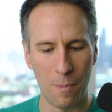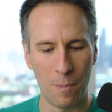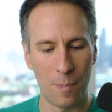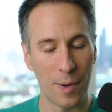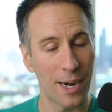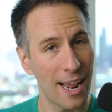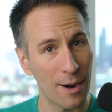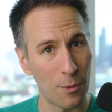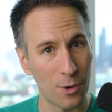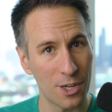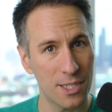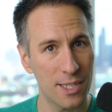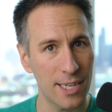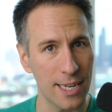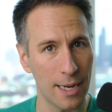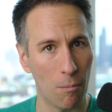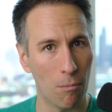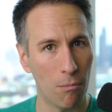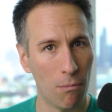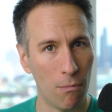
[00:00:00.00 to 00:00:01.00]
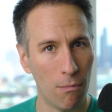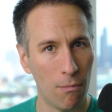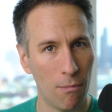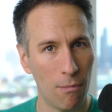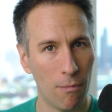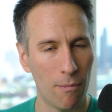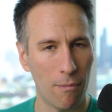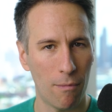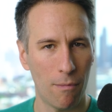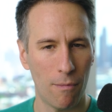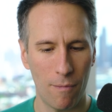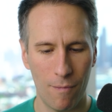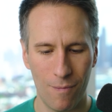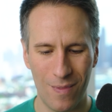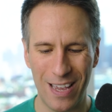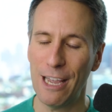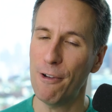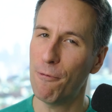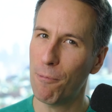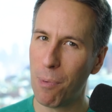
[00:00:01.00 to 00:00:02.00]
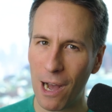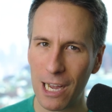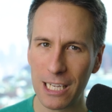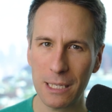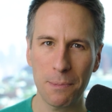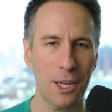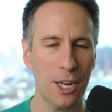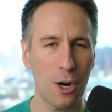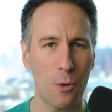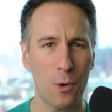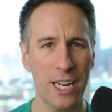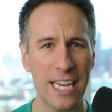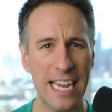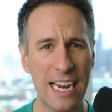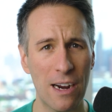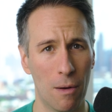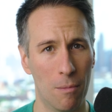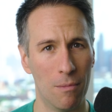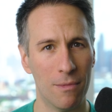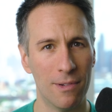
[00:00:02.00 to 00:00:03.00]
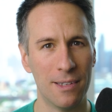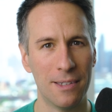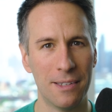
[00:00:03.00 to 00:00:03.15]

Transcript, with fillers: but I don't want to see them. If possible, I don't want to hear them.